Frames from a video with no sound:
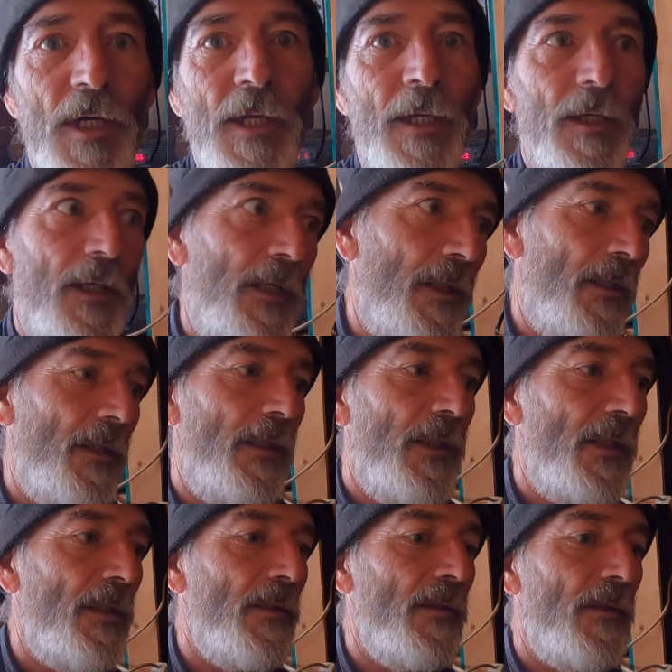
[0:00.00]
And I needed
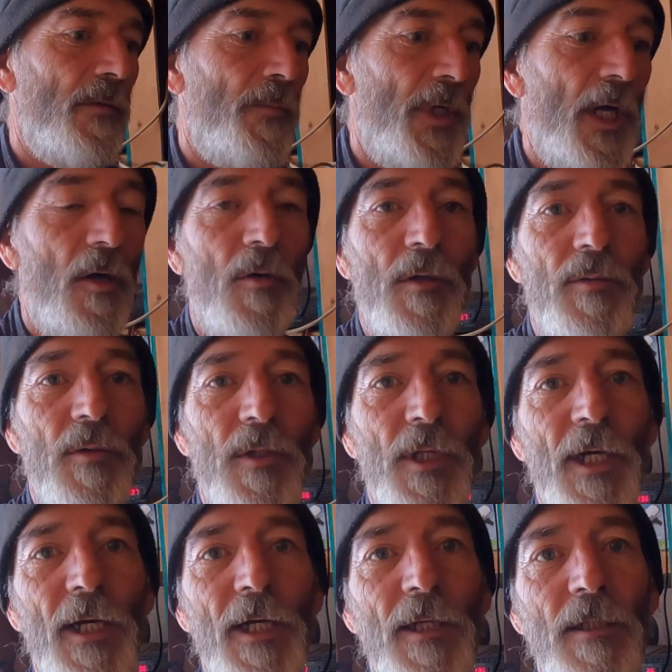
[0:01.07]
a little power for
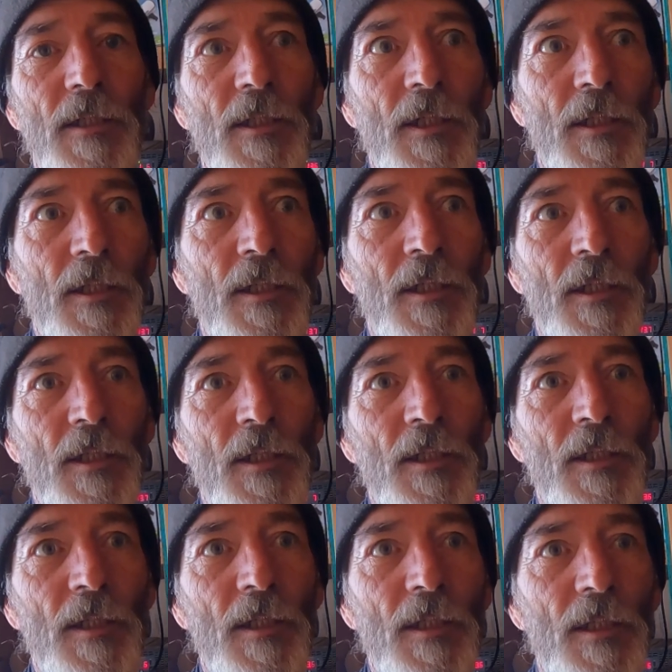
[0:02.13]
that.
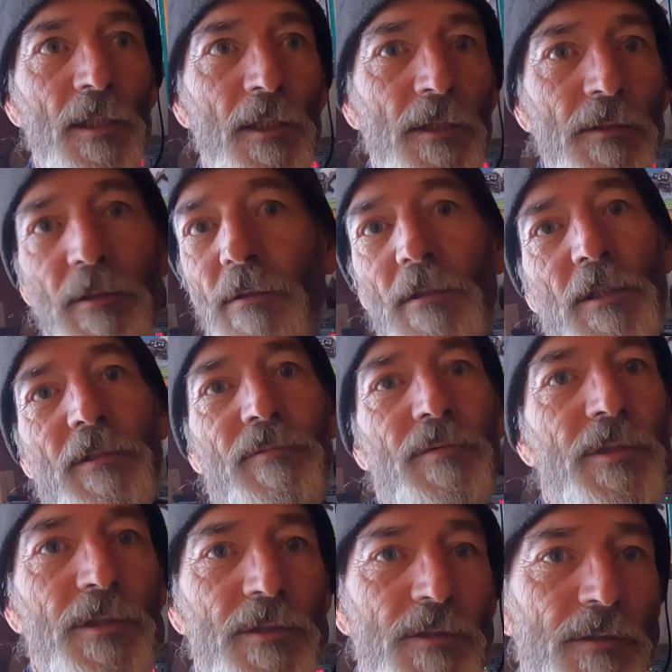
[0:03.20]
And your life
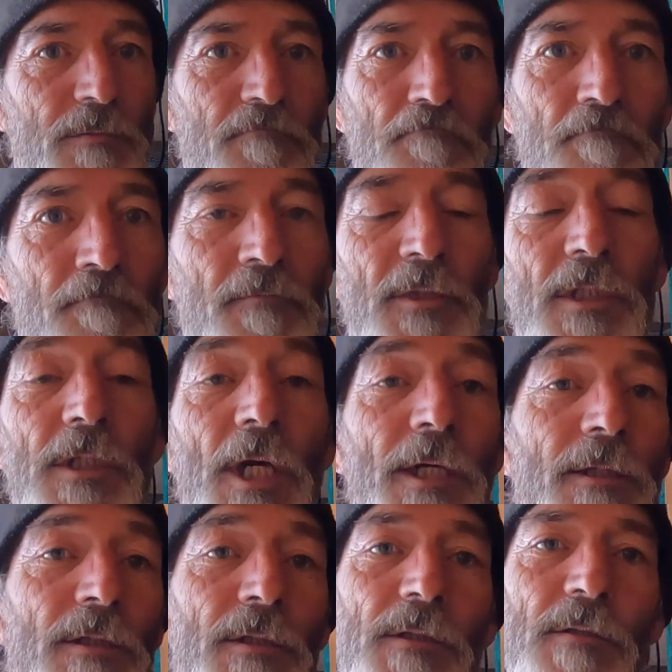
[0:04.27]
just
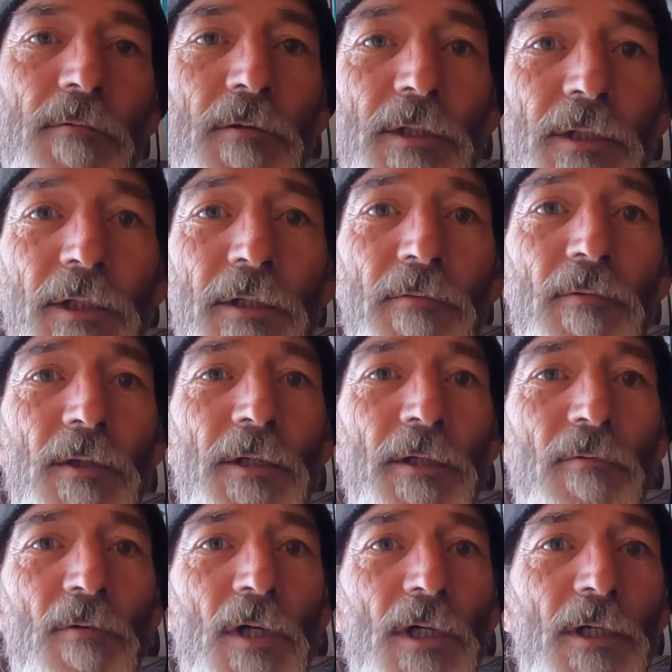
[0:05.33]
changes when you have running
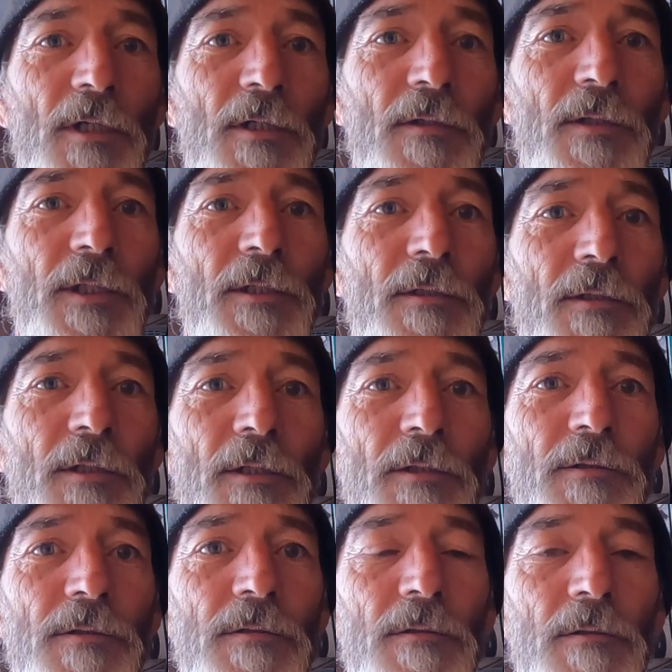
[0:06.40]
water and you're
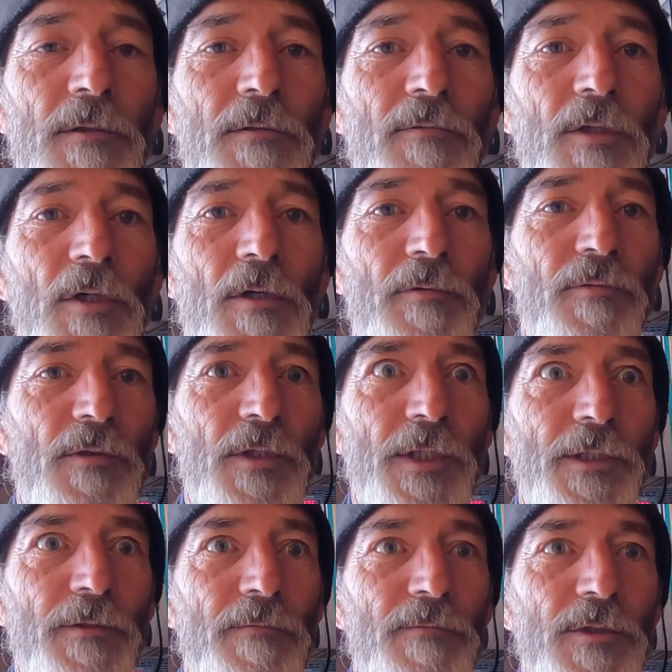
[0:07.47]
still living off grid.
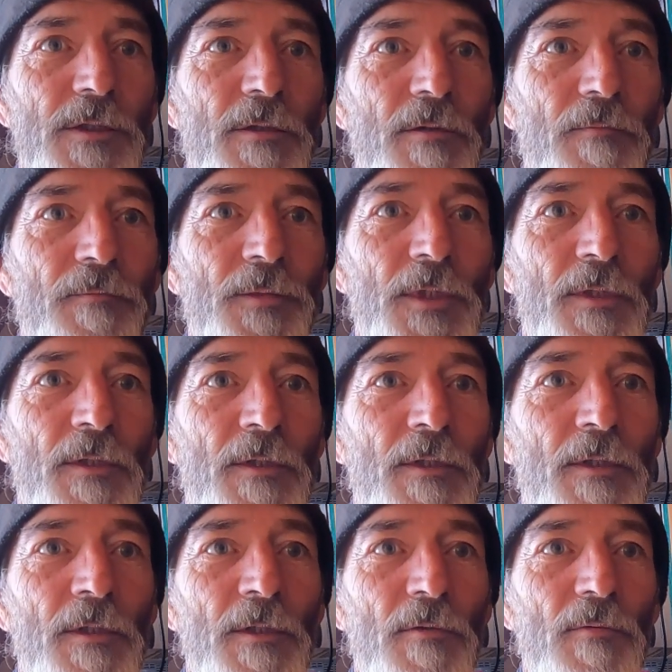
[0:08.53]
So
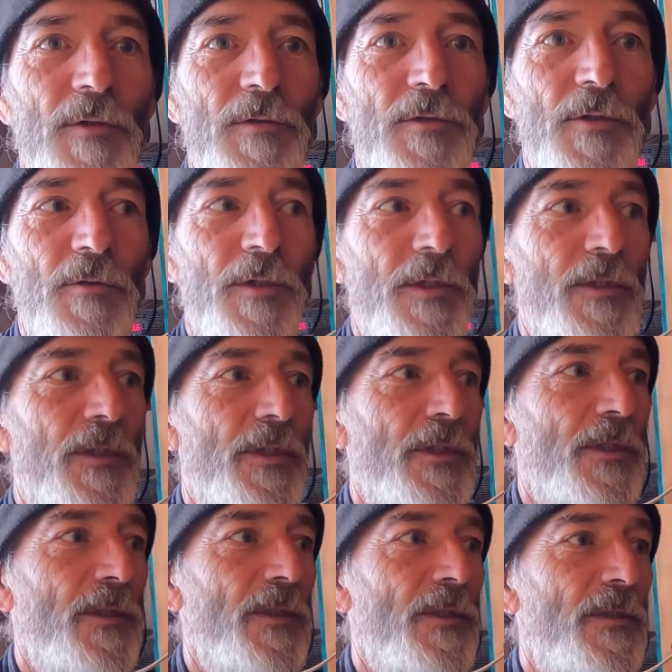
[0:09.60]
we'll show you
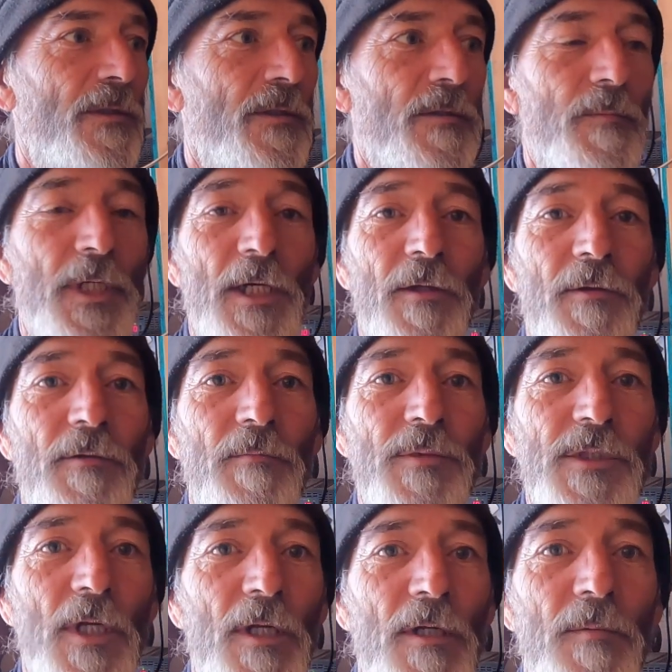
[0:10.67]
the bathroom
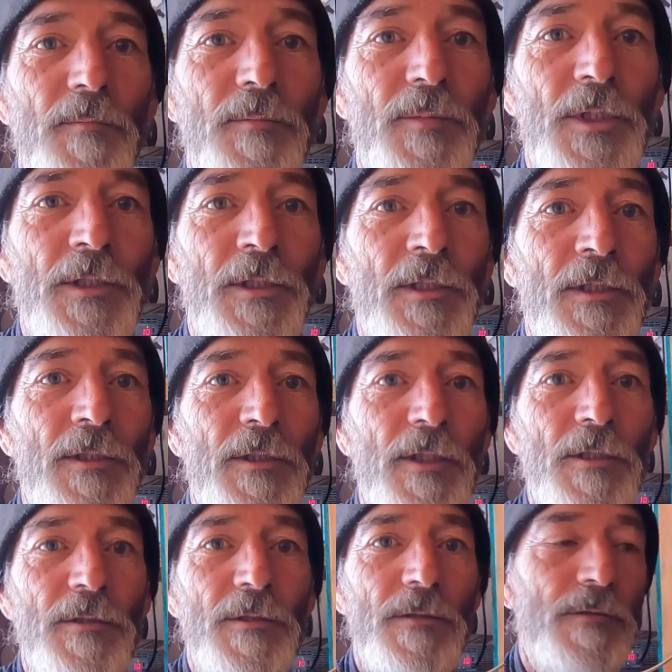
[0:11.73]
setup,
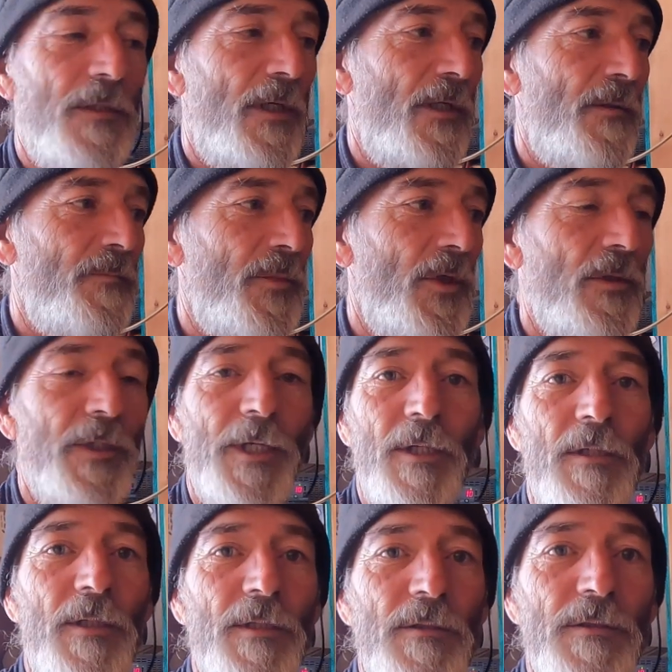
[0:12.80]
kitchen setup, all that
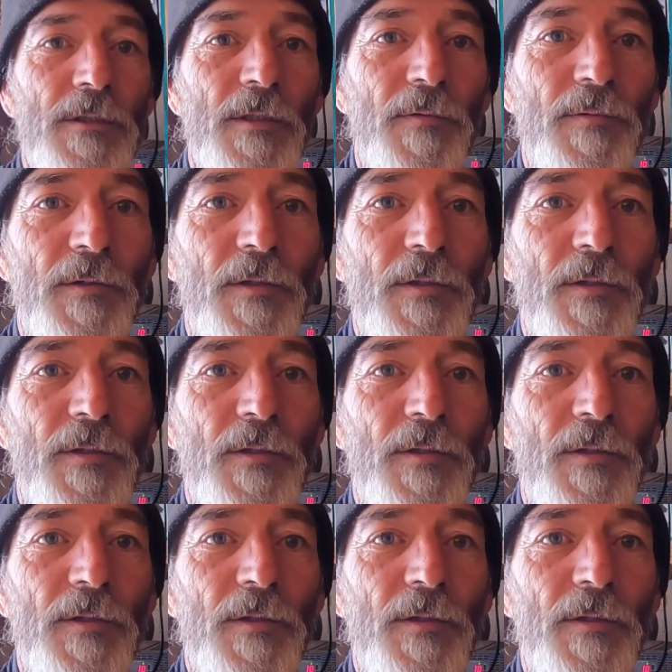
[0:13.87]
kind of stuff